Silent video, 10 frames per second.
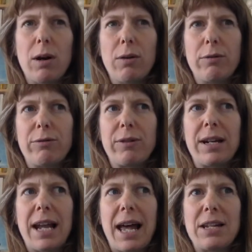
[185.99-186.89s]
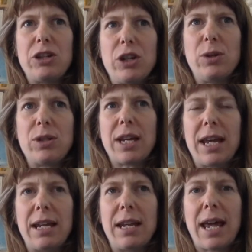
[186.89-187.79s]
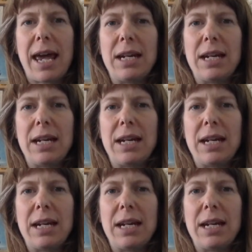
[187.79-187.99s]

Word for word: of land use in